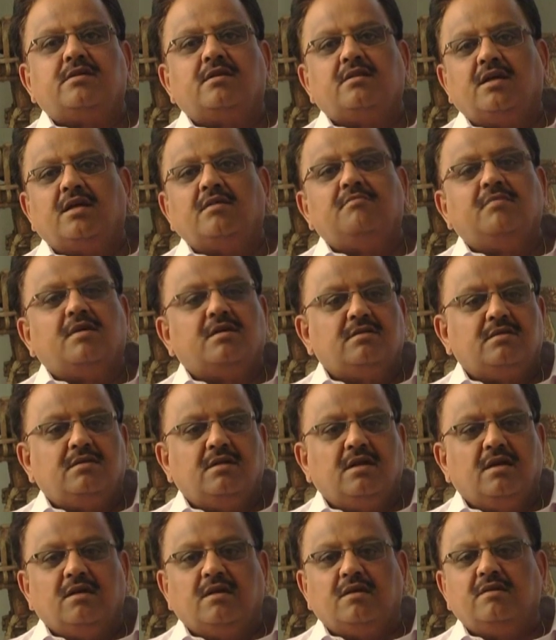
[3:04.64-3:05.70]
are none but
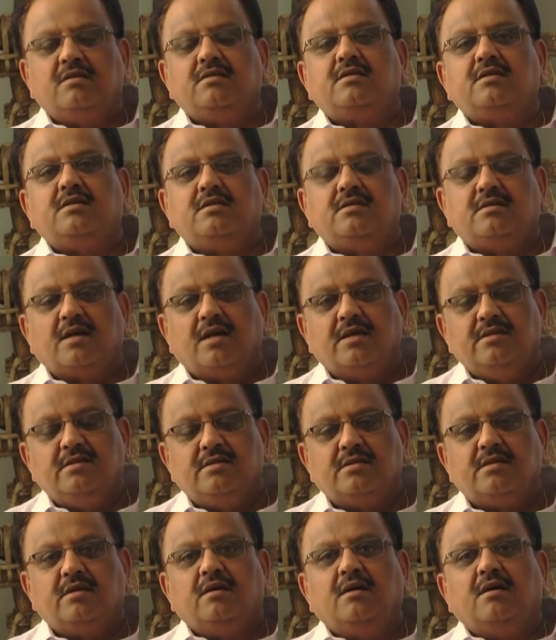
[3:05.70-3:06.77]
DC Designs,